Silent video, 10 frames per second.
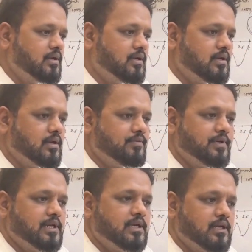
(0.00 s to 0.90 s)

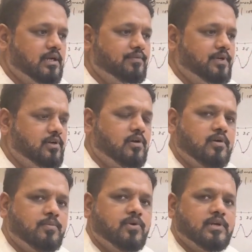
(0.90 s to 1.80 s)
if you talk
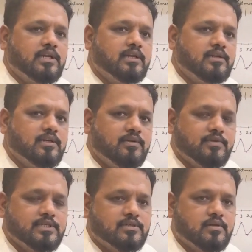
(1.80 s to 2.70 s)
about in
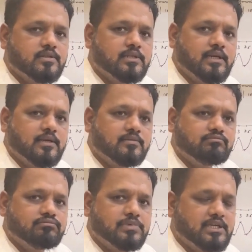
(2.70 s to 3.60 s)
US stocks like
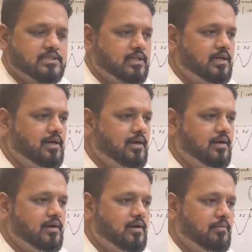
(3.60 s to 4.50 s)

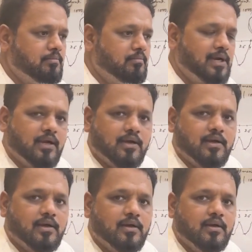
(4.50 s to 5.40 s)
Tesla,
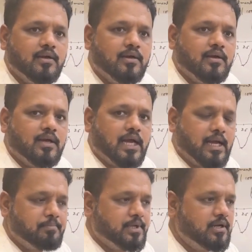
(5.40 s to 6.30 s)
Meta,
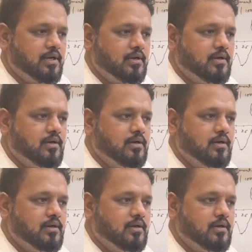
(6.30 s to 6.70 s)
Apple,